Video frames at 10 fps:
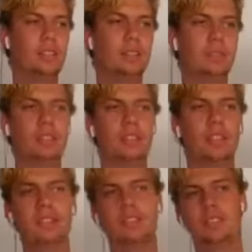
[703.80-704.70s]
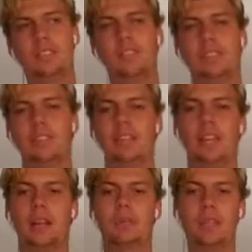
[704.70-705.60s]
it was just
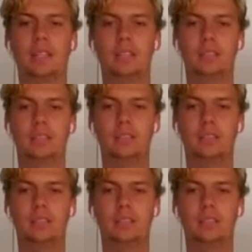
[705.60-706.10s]
they'd win.